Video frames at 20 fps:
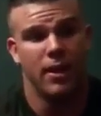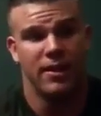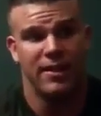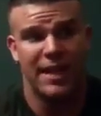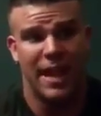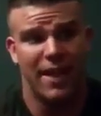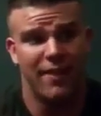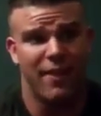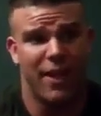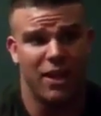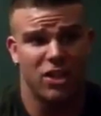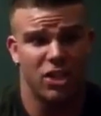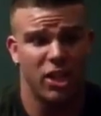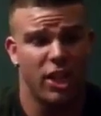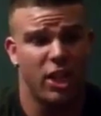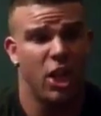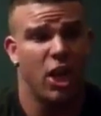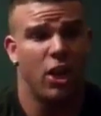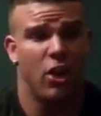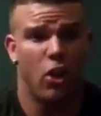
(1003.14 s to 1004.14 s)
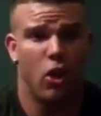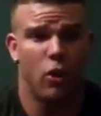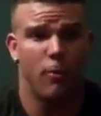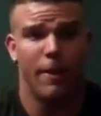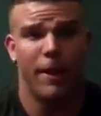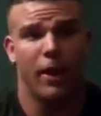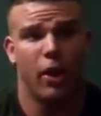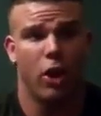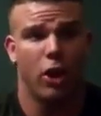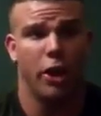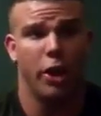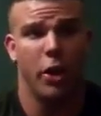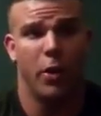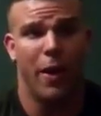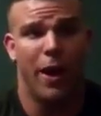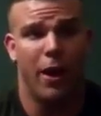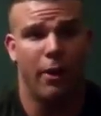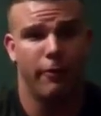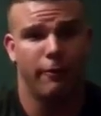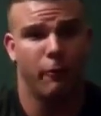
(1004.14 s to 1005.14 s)
Dave actually cut all my cardio
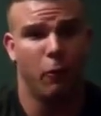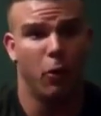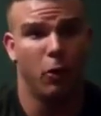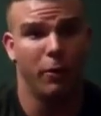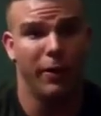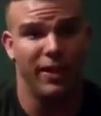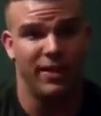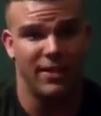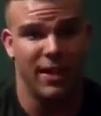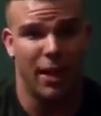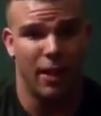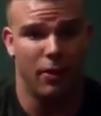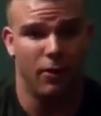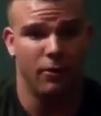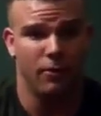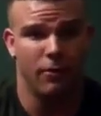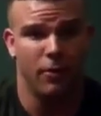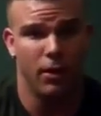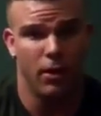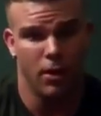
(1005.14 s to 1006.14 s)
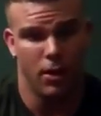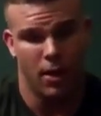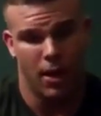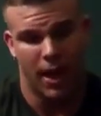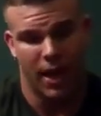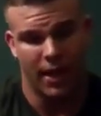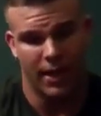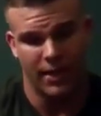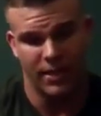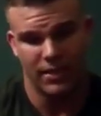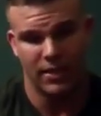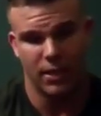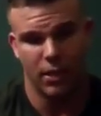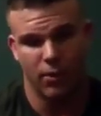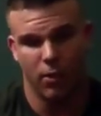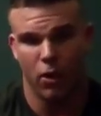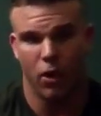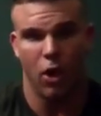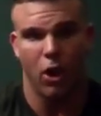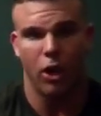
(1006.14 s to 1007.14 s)
out 4 weeks out. I did
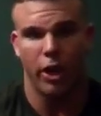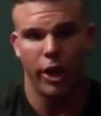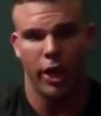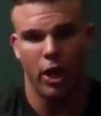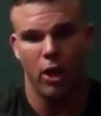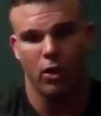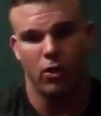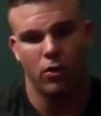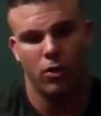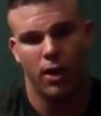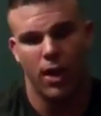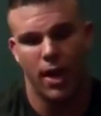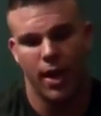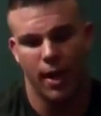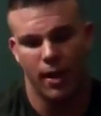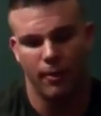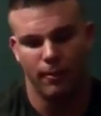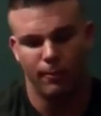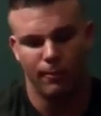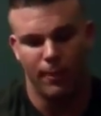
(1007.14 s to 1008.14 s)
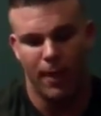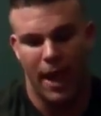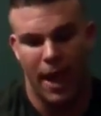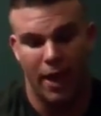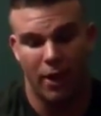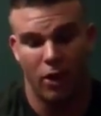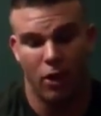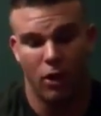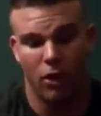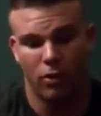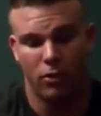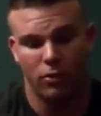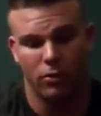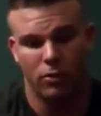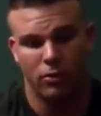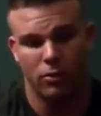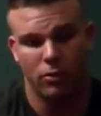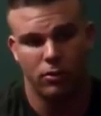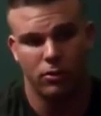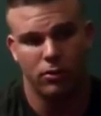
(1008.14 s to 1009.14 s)
zero cardio at all.
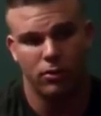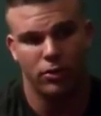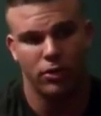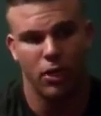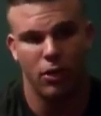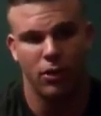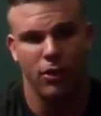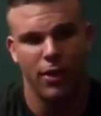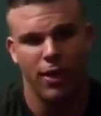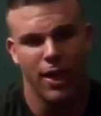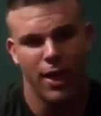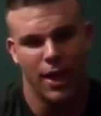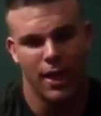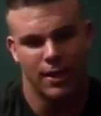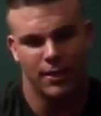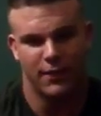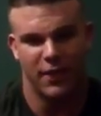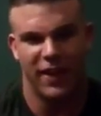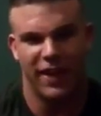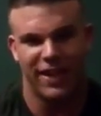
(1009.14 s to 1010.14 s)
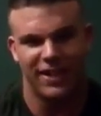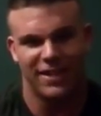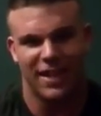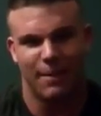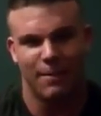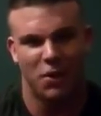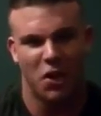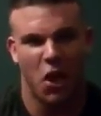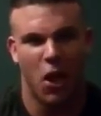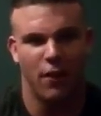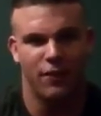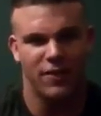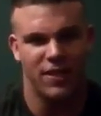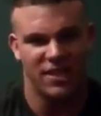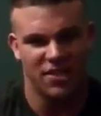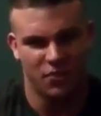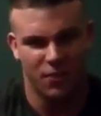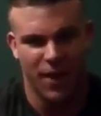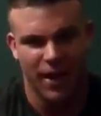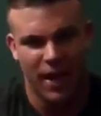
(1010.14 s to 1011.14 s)
So it's funny because I'm in off
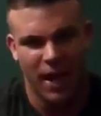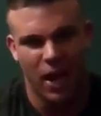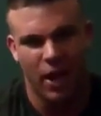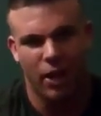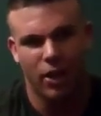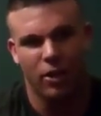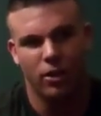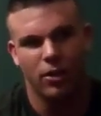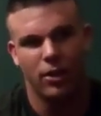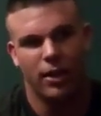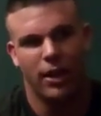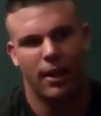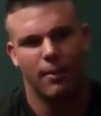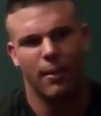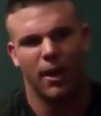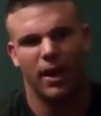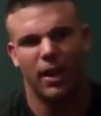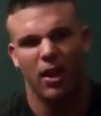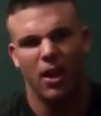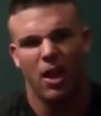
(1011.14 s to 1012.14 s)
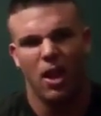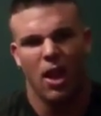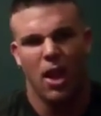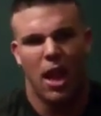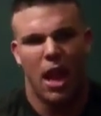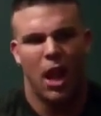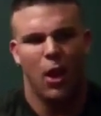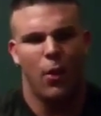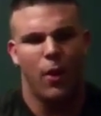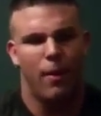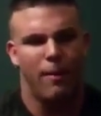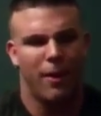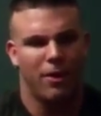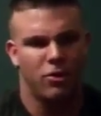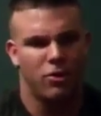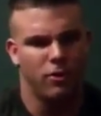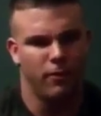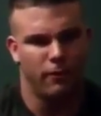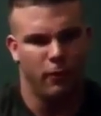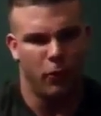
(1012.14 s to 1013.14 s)
season right now, and I weigh
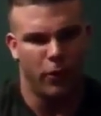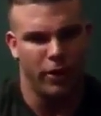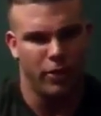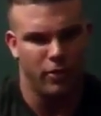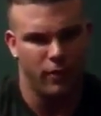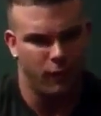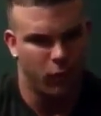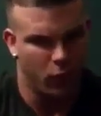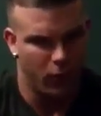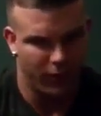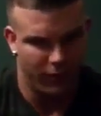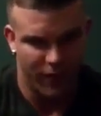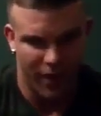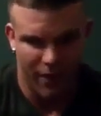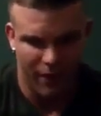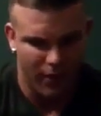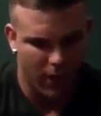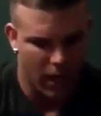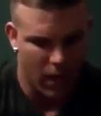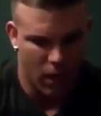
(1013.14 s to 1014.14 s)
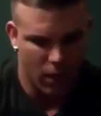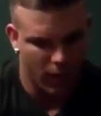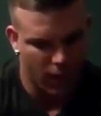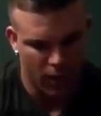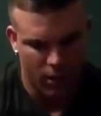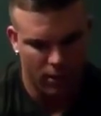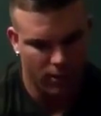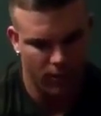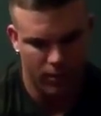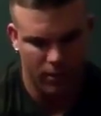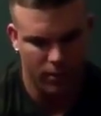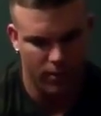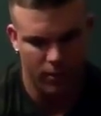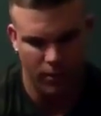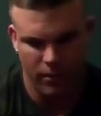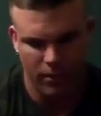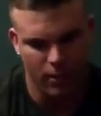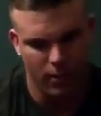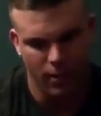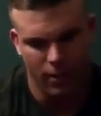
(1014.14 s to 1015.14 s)
about 240, 245 right now, and
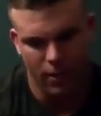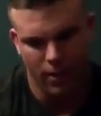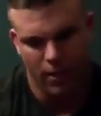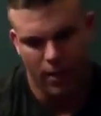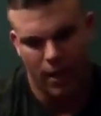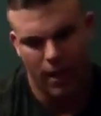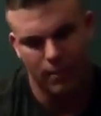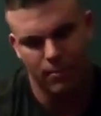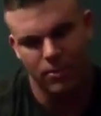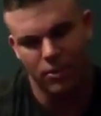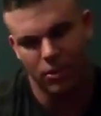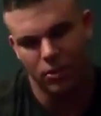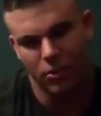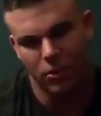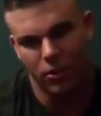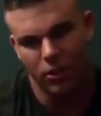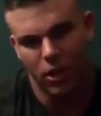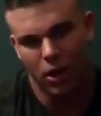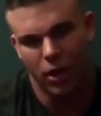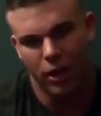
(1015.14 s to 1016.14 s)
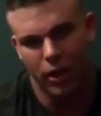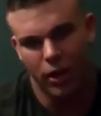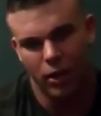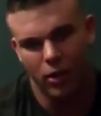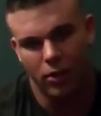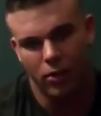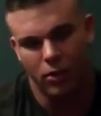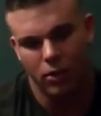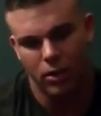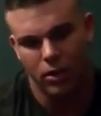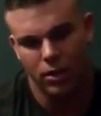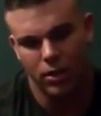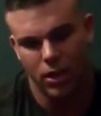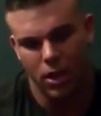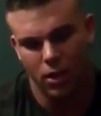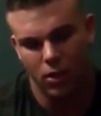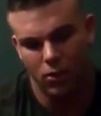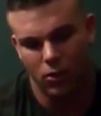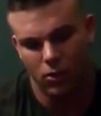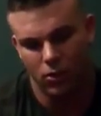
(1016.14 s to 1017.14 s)
I'm still doing cardio.
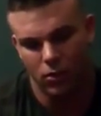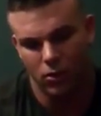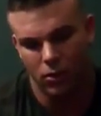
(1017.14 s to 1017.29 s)
So